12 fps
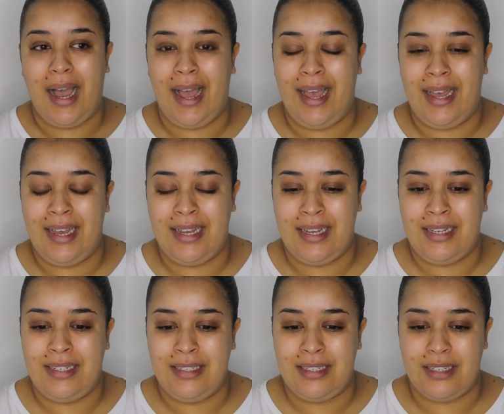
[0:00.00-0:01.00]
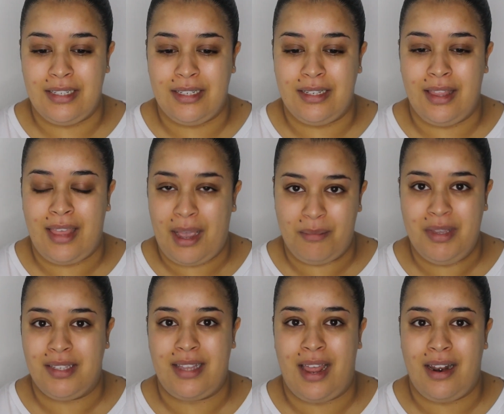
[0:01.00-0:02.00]
and that
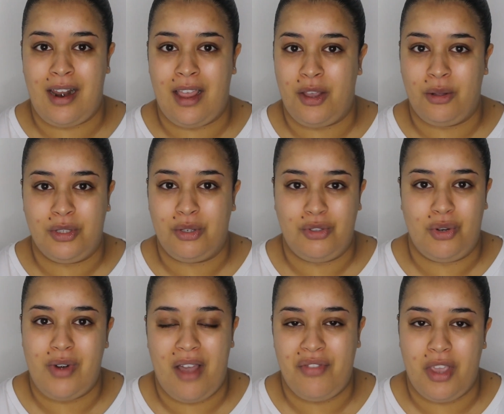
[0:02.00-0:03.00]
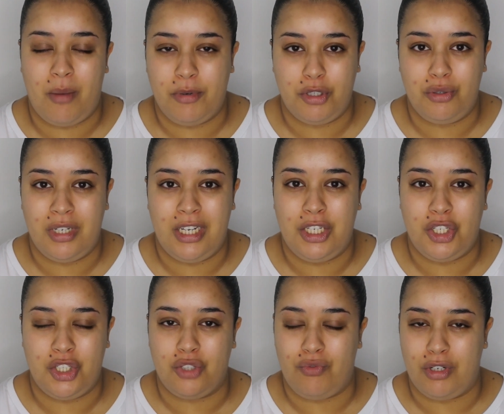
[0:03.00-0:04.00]
means that I also don't have the opportunity to
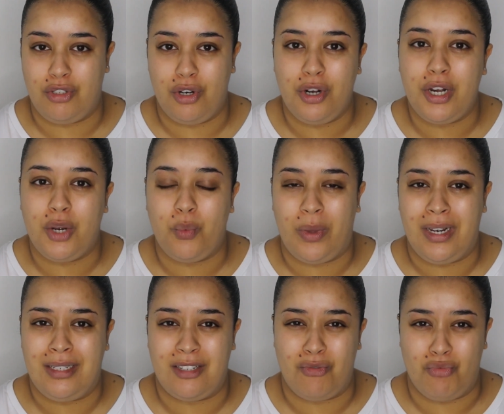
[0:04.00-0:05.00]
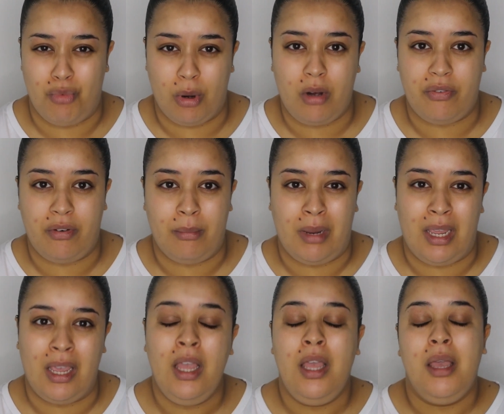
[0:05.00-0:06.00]
just return it when it doesn't work for
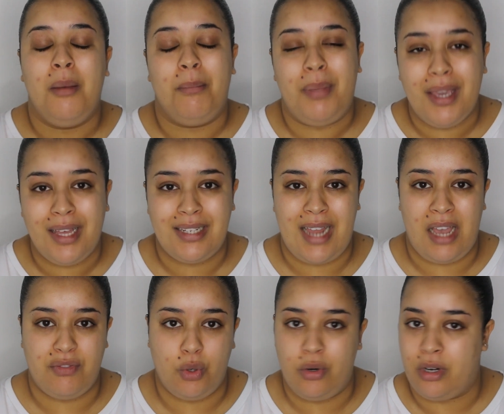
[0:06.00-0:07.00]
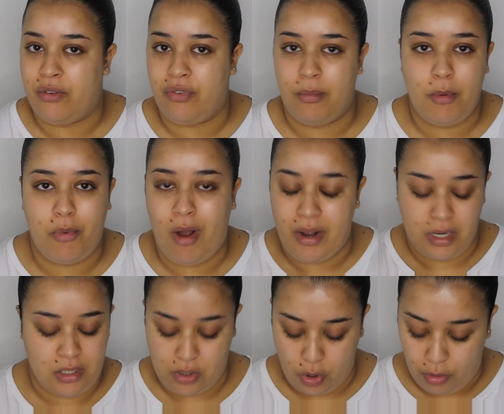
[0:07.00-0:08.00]
me because I have to order it from abroad and
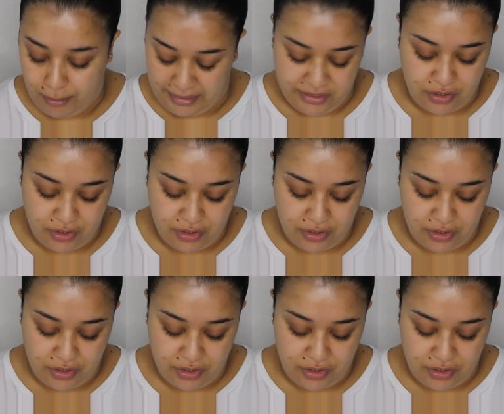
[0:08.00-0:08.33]
it's a whole mess.